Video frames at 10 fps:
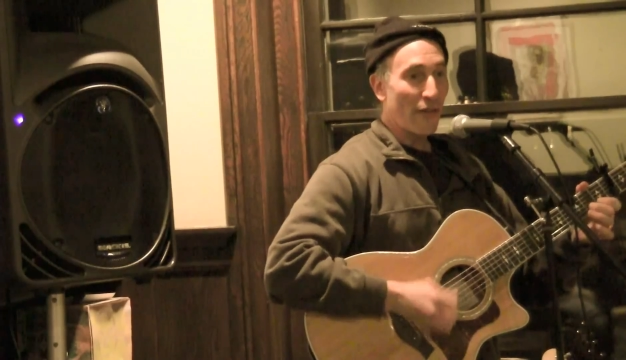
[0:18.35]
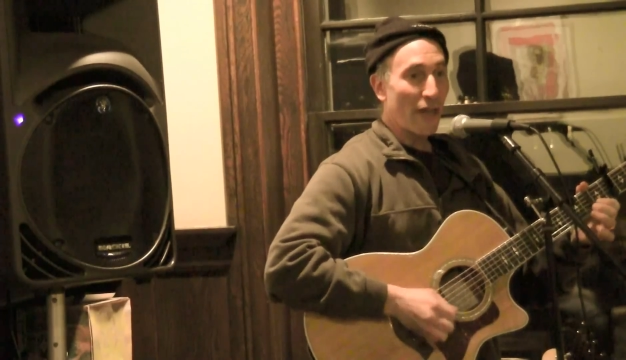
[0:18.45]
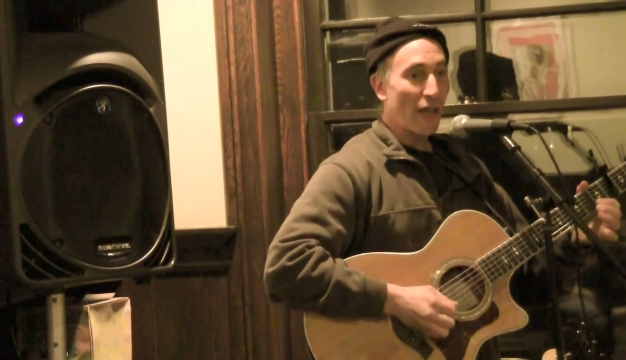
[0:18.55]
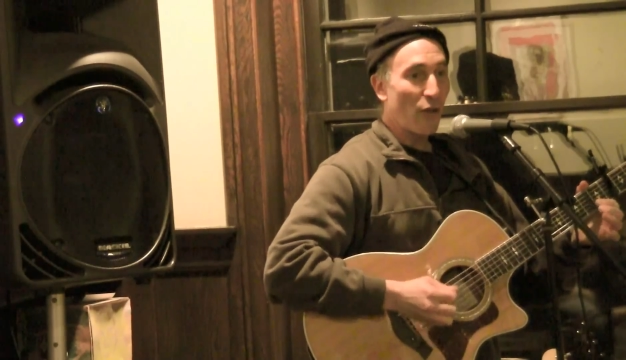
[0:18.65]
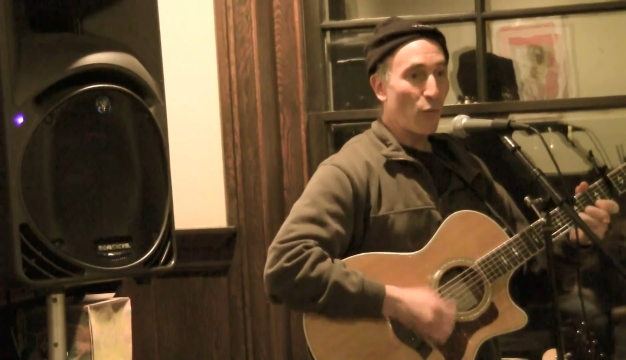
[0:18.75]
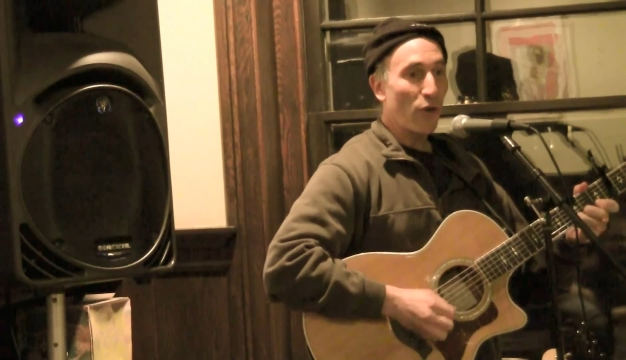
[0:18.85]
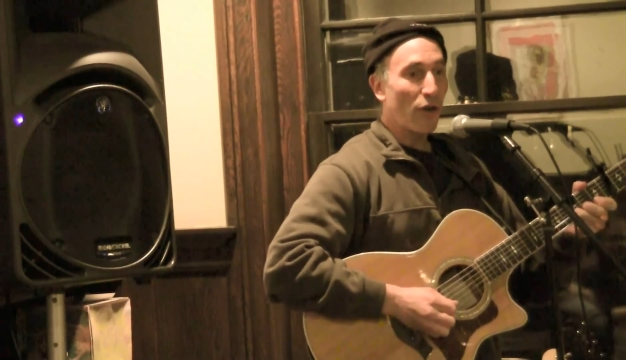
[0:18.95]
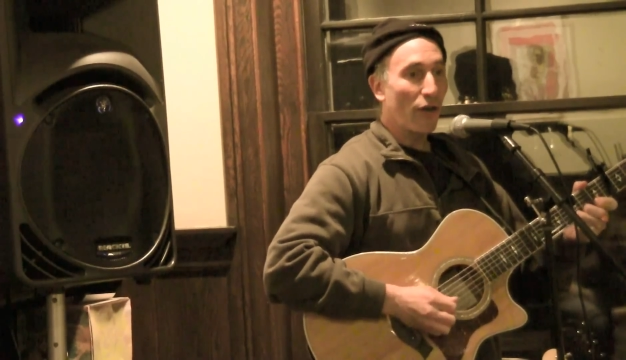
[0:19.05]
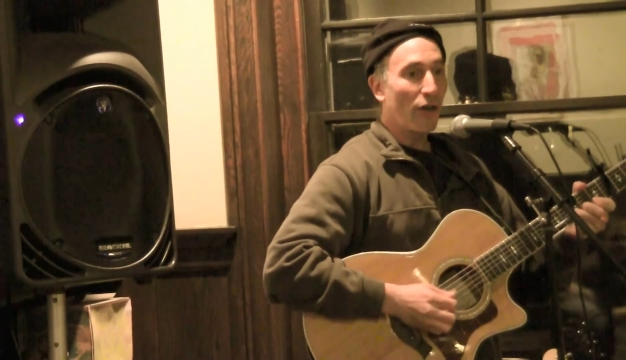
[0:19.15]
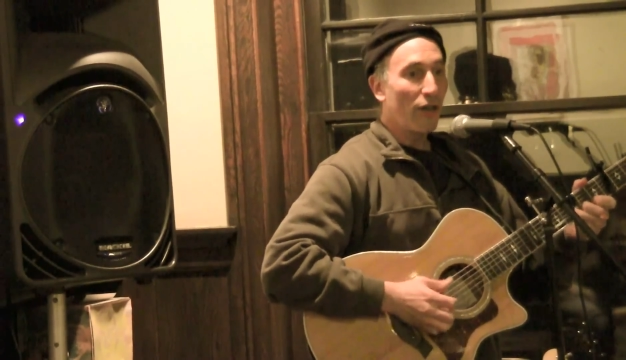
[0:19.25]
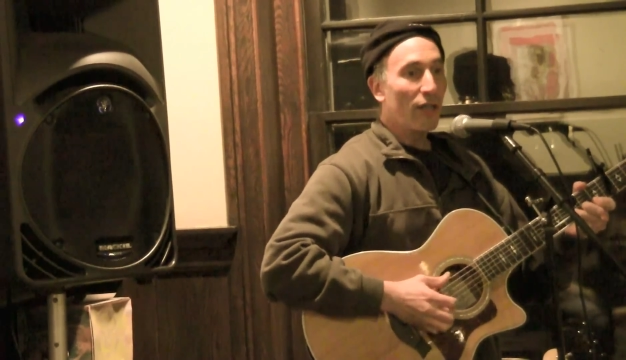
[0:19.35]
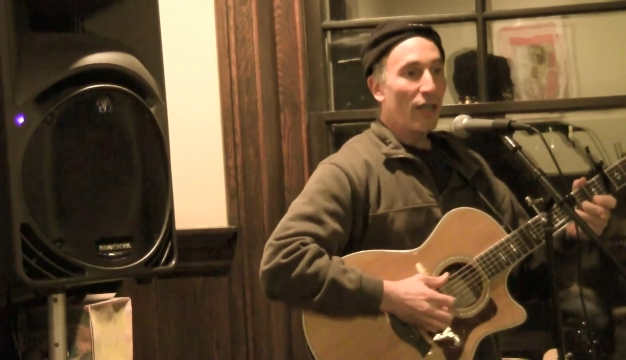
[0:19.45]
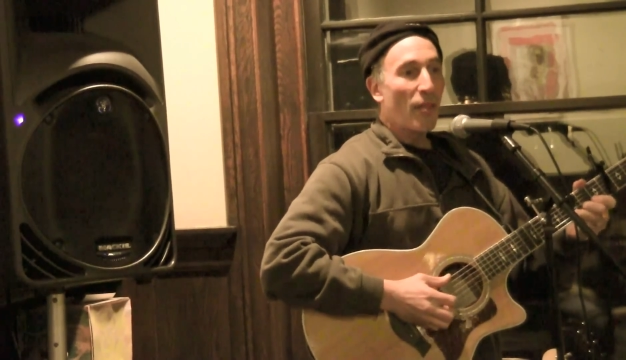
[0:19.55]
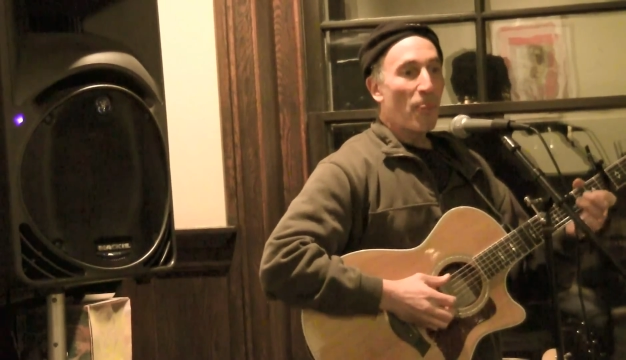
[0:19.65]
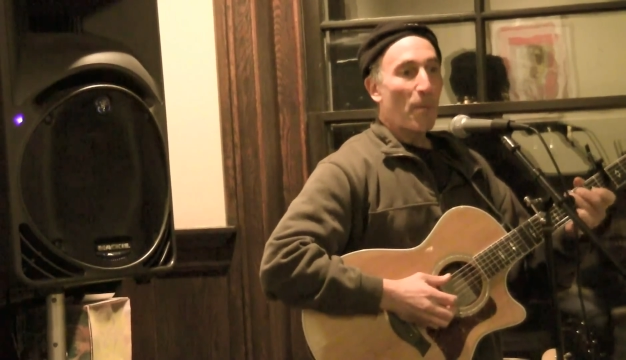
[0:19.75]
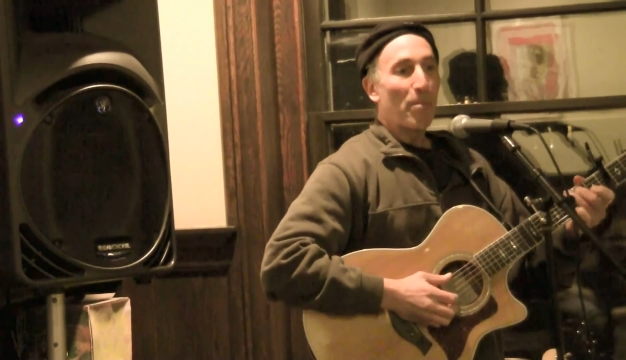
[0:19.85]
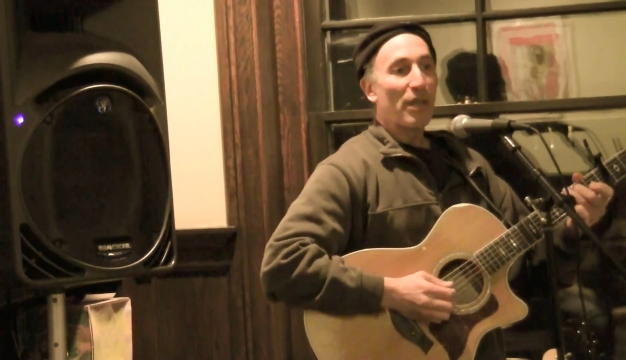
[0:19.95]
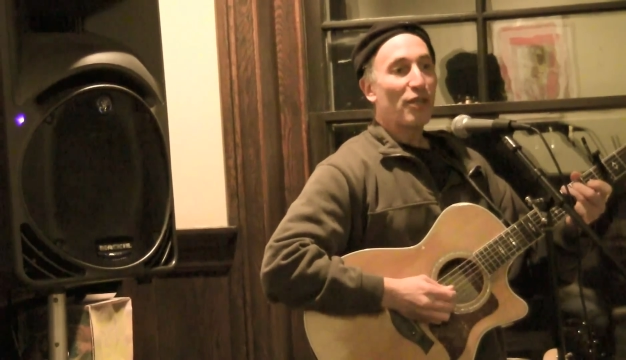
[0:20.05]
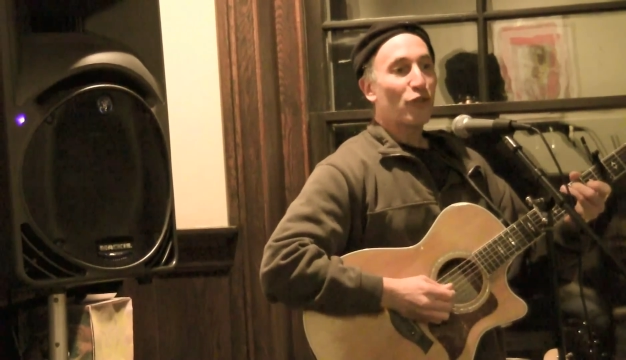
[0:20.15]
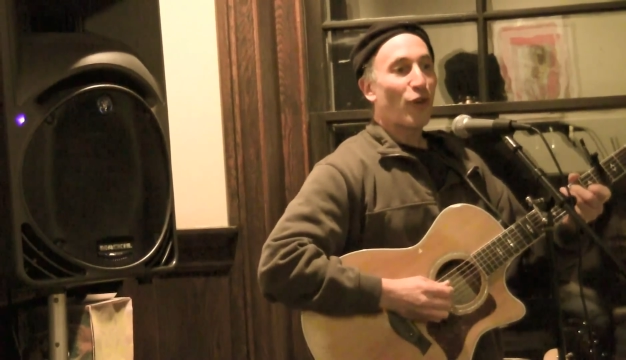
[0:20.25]
There were
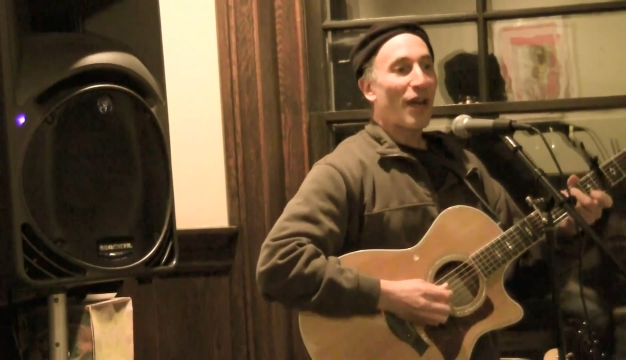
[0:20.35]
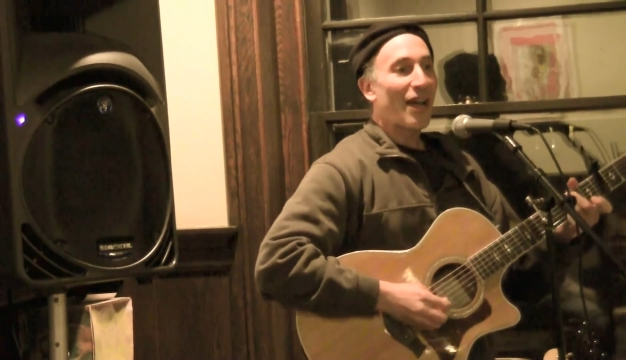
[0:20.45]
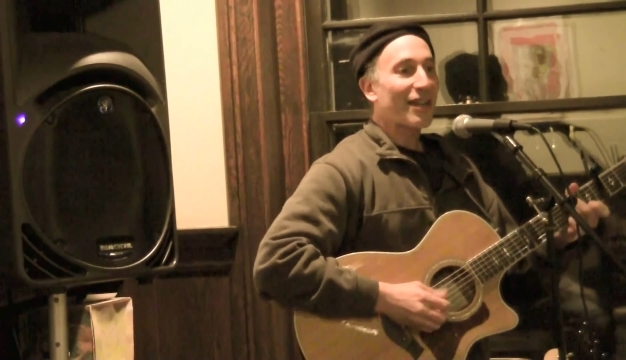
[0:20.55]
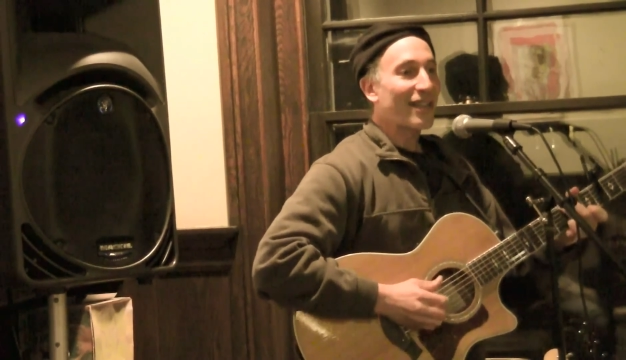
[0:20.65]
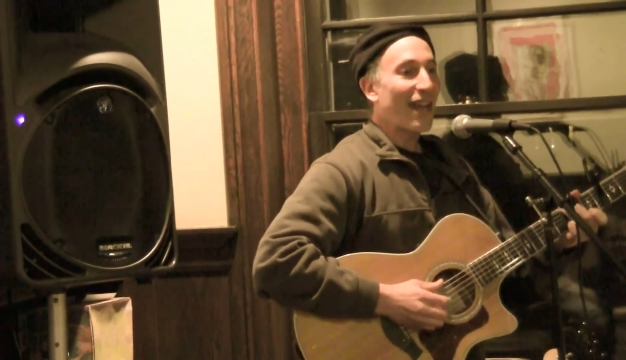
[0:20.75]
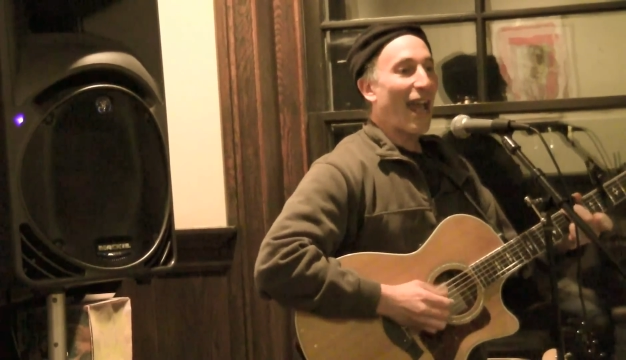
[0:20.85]
peach rags and